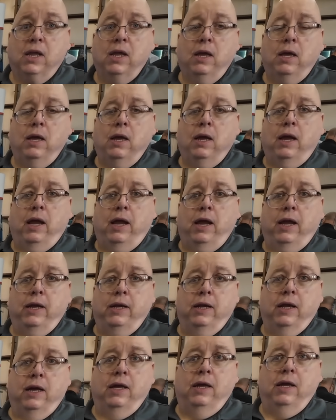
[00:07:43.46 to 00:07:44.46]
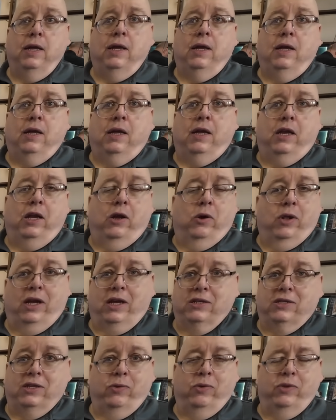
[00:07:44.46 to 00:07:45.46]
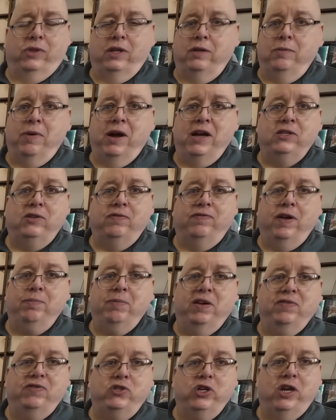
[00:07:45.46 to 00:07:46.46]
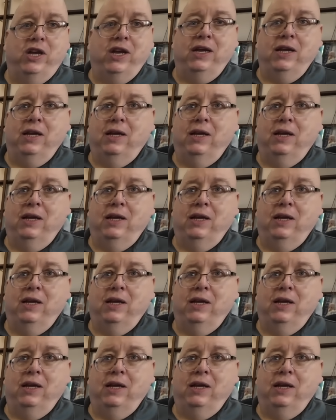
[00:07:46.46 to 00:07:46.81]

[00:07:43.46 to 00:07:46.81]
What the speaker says: And like I say, with the demise of MFJ,